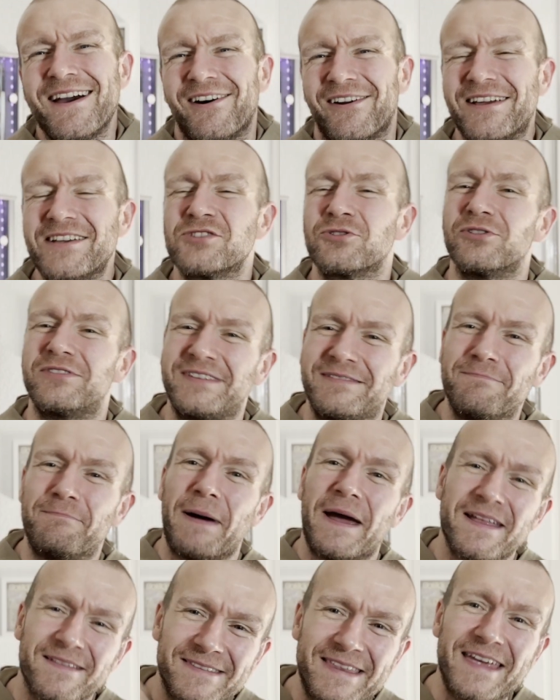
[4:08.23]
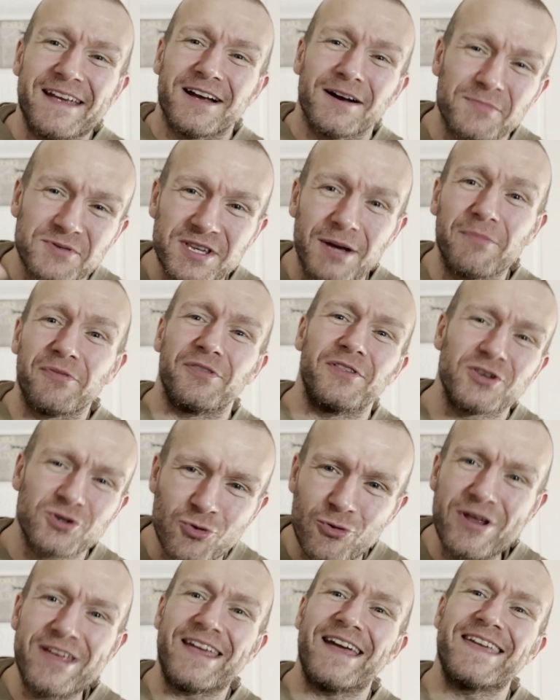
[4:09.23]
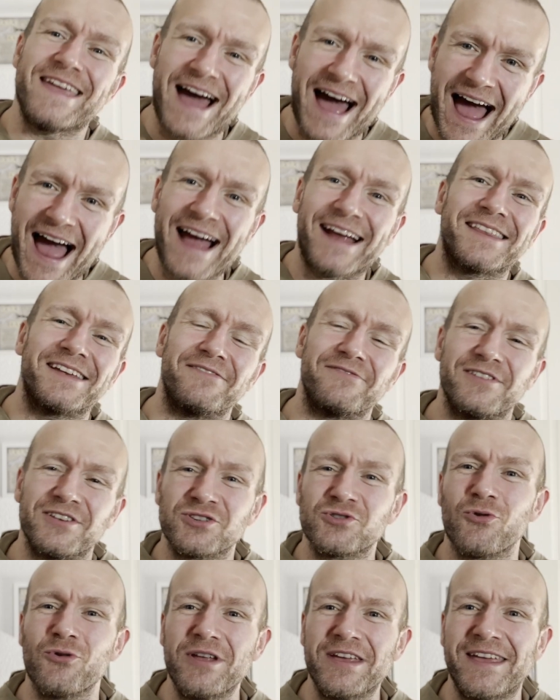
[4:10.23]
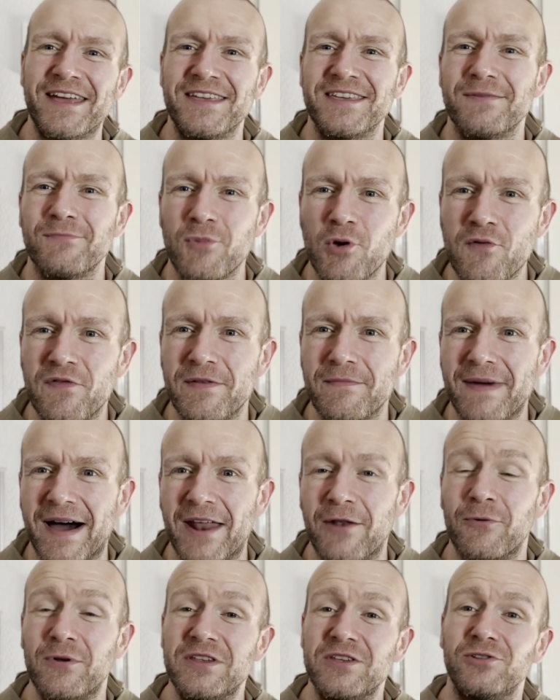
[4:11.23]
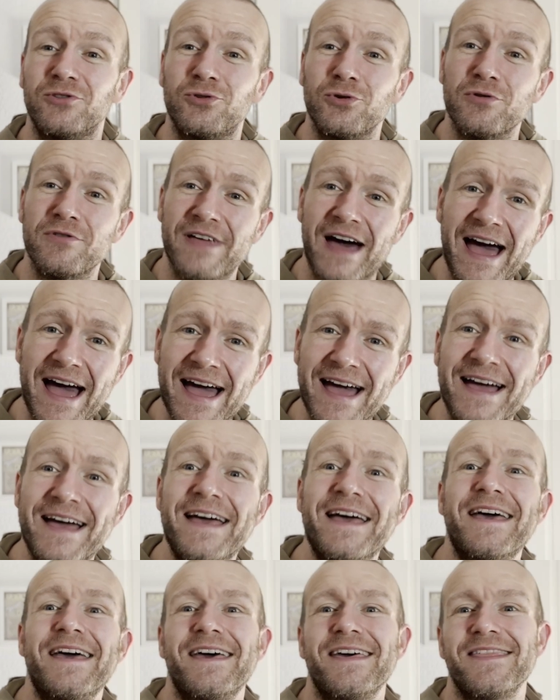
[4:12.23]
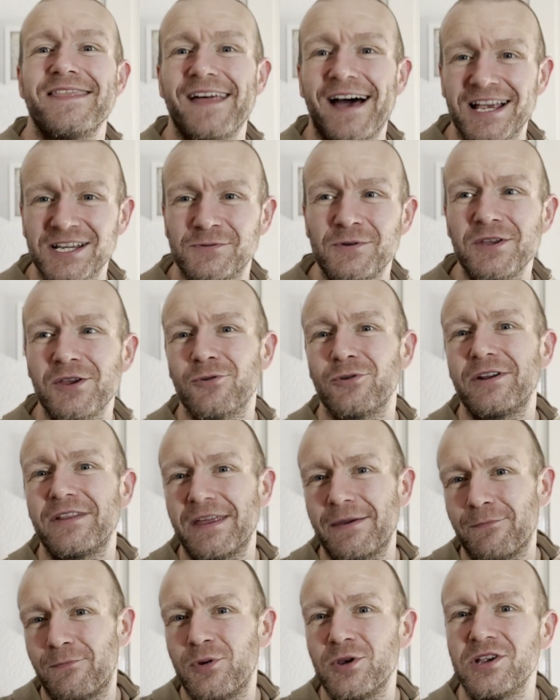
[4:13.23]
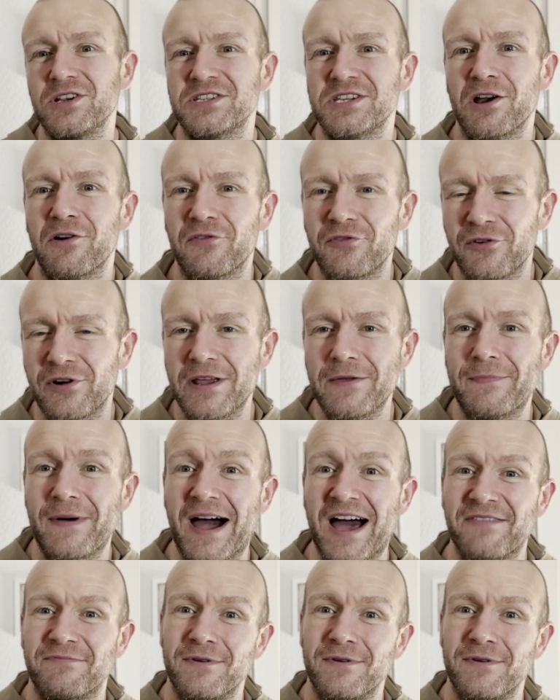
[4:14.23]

All right, so pick, take up something that's going to get you active, that's going to get you moving, man. When you do that, that's when you're going to then put yourself on the right path.